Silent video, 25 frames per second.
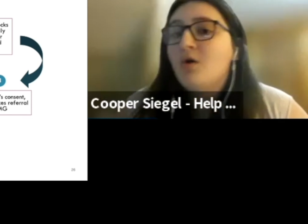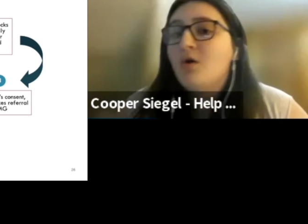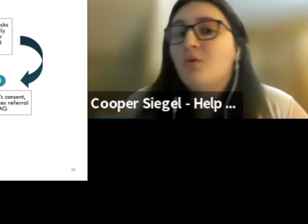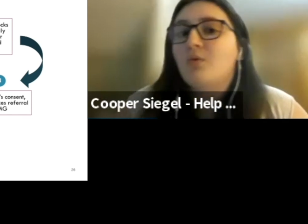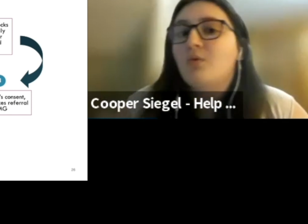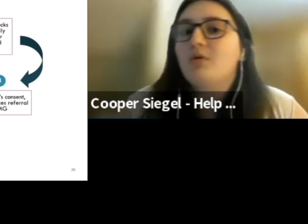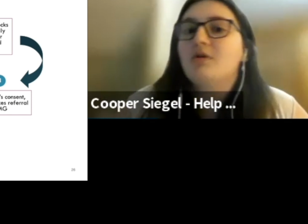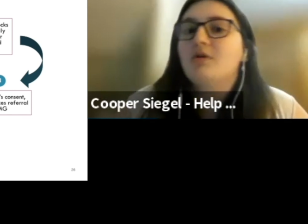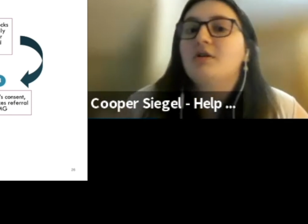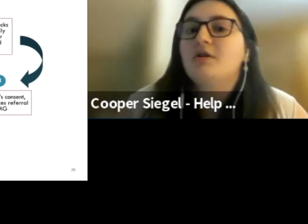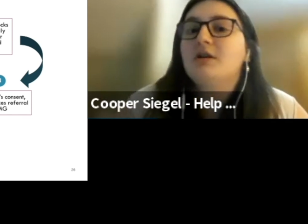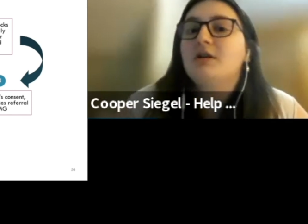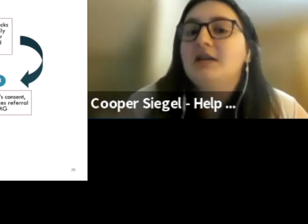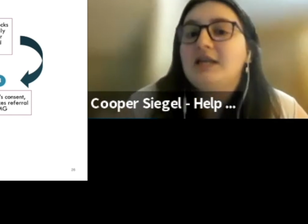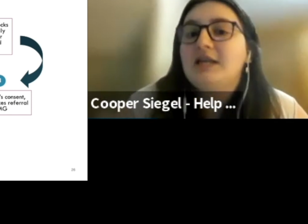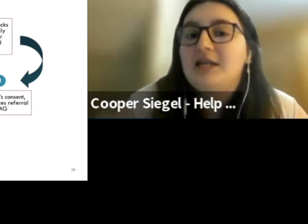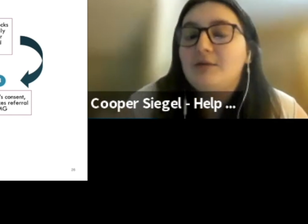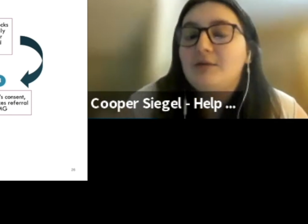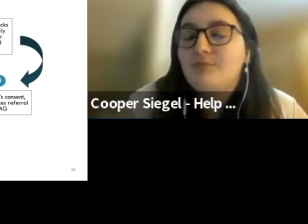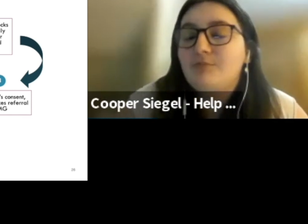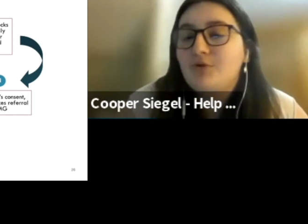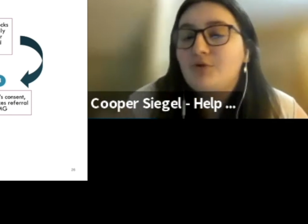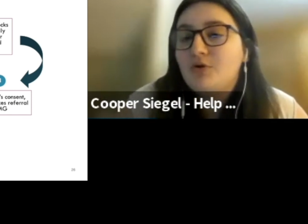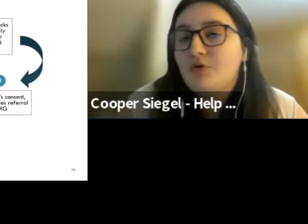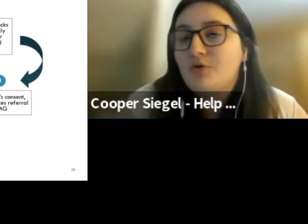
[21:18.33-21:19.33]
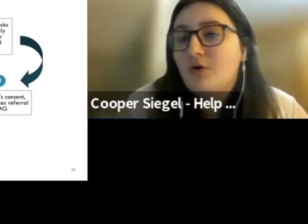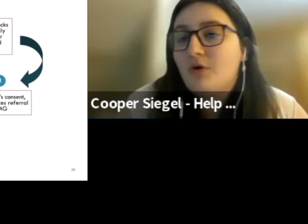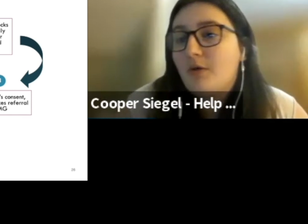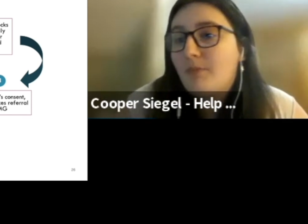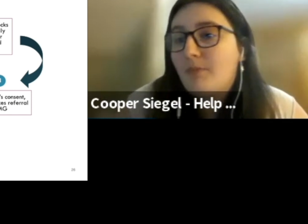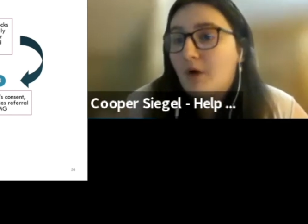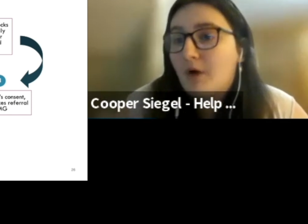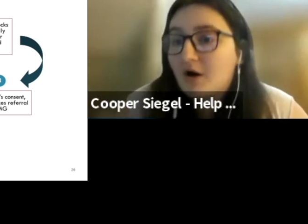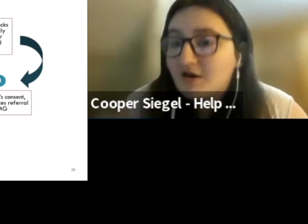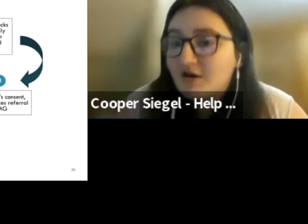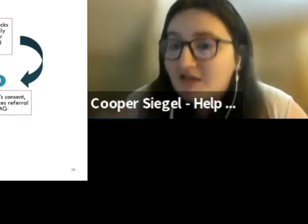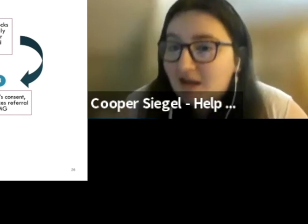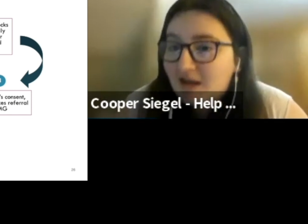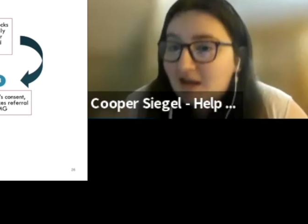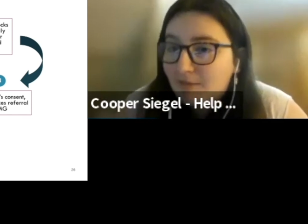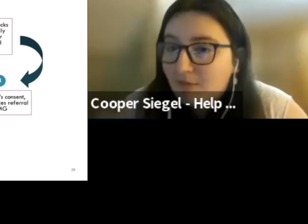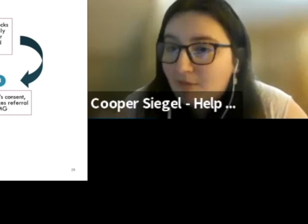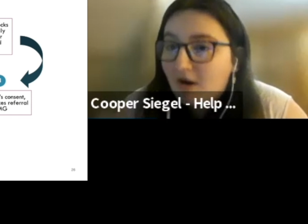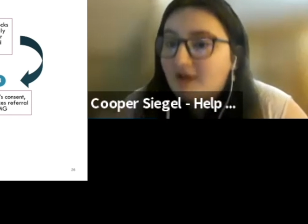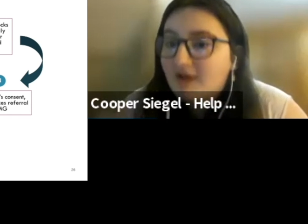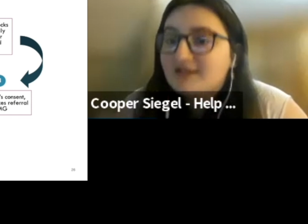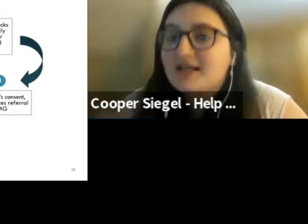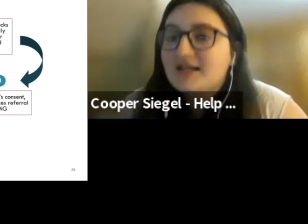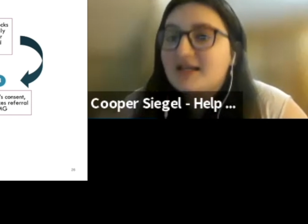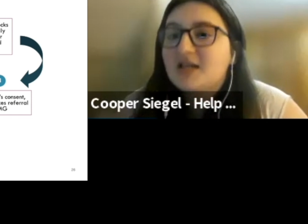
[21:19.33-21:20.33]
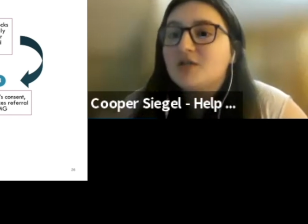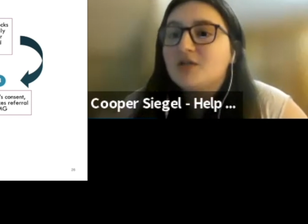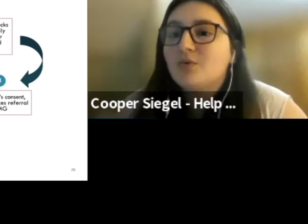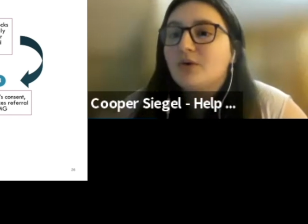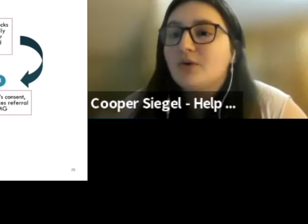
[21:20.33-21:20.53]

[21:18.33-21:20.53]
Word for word: we're going to keep you a part of that process.